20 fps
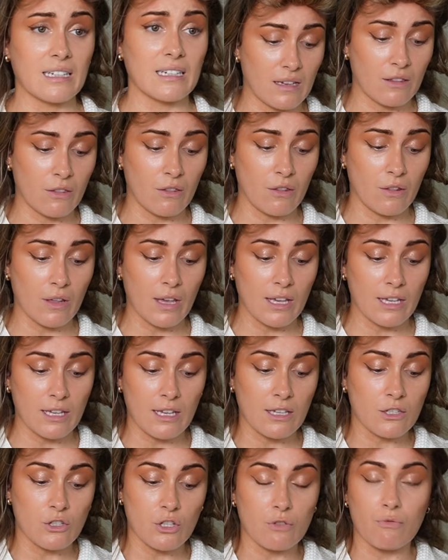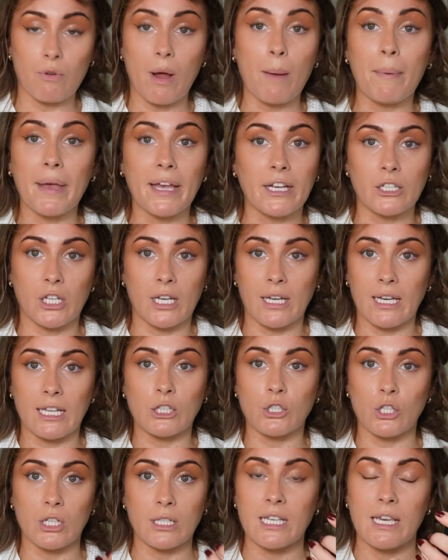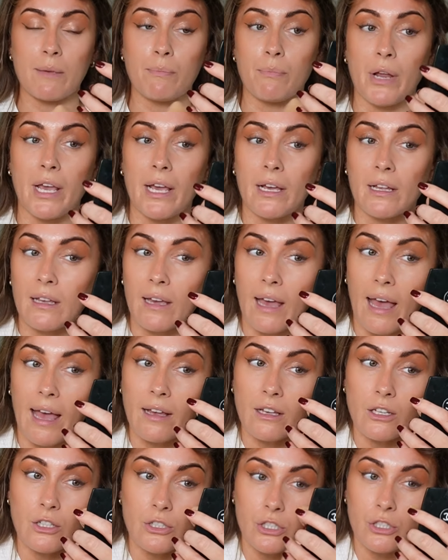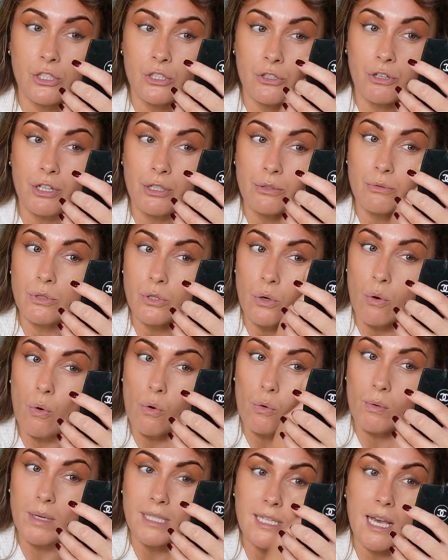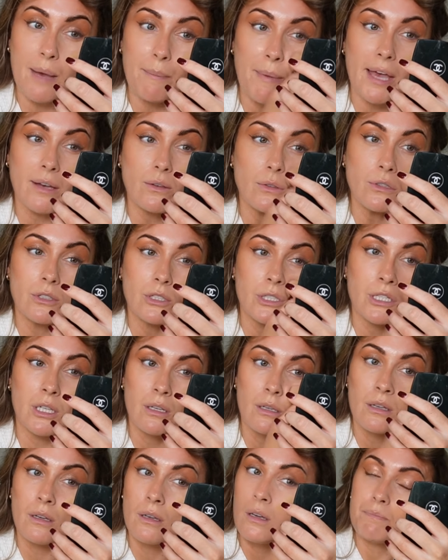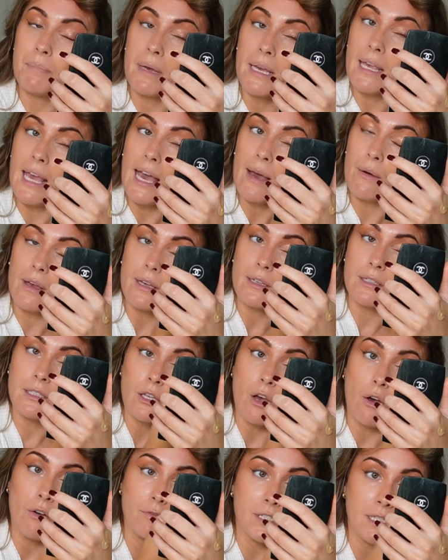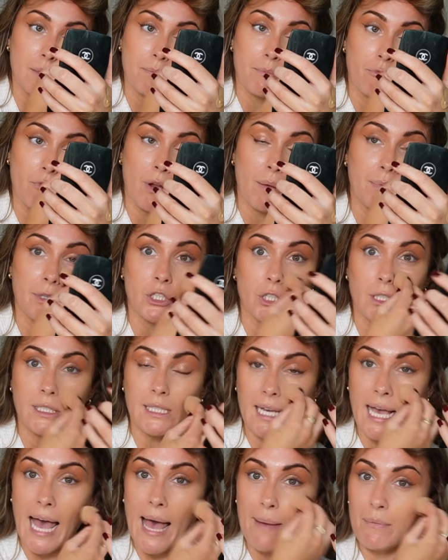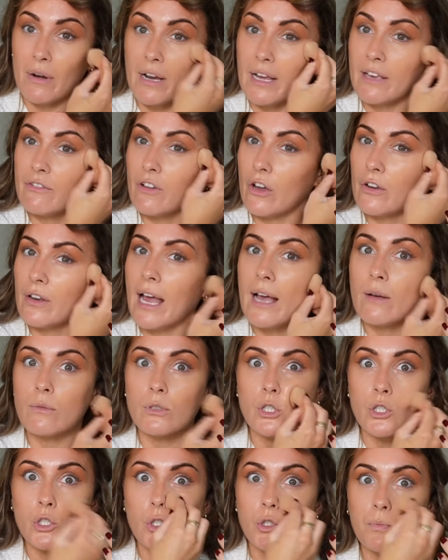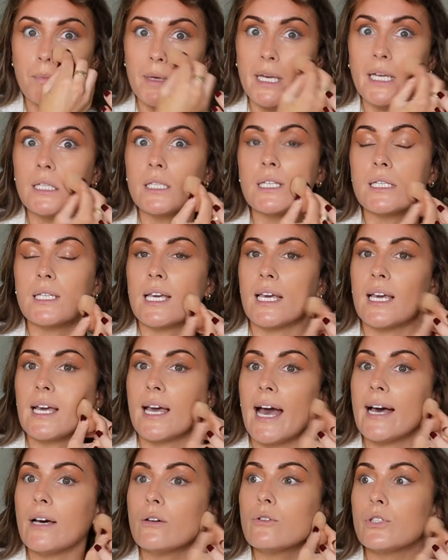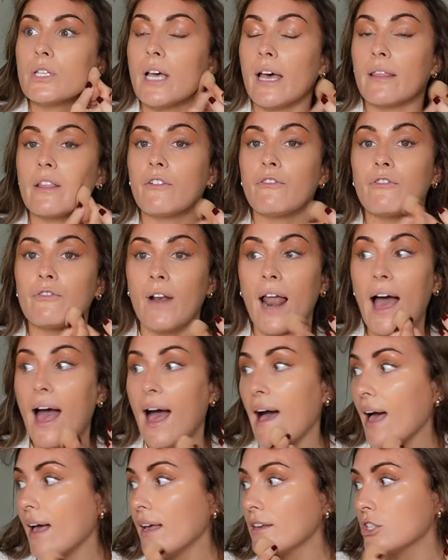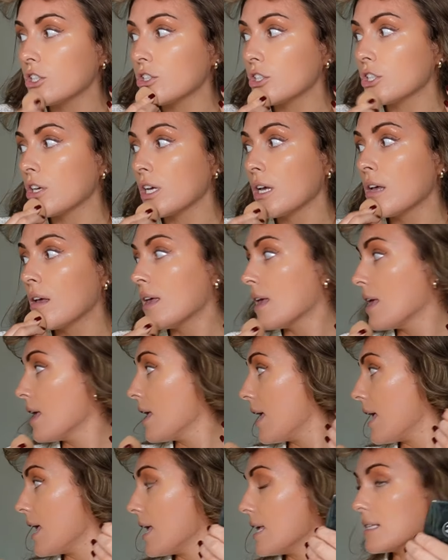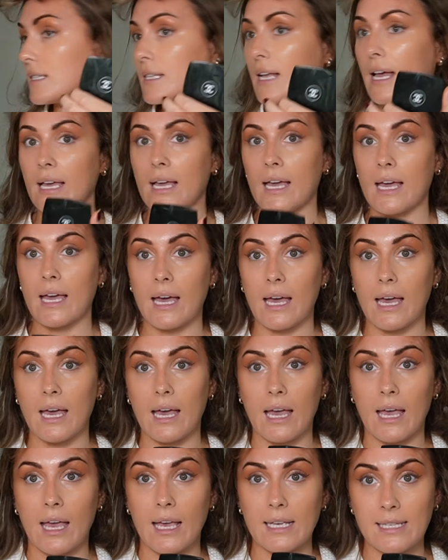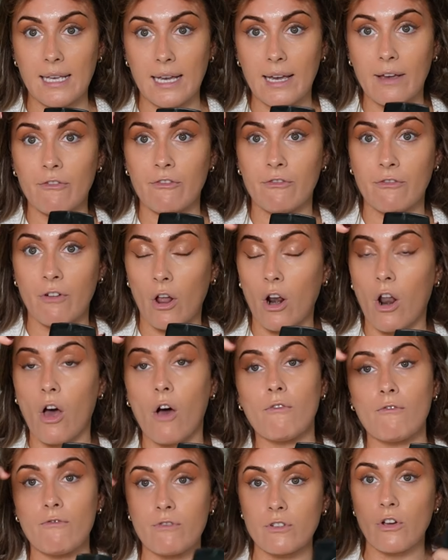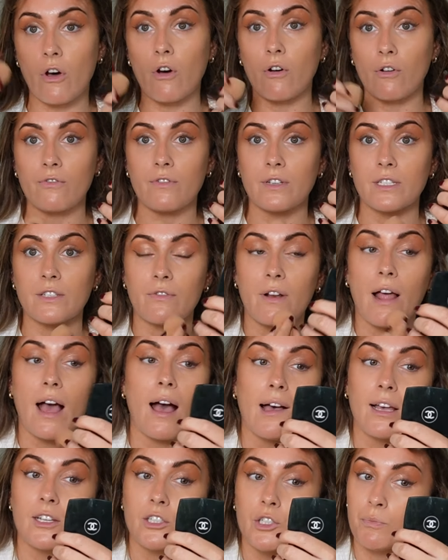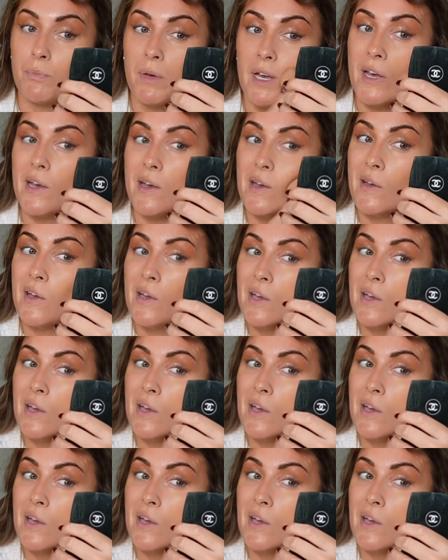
uh, it's just rubbish, like it'll just keep breaking again because the screw was always come out. But yeah, it's obviously rubbish because the camera I've got now is too big to take out and the flash is like, it's like a full-on photographer's flash, but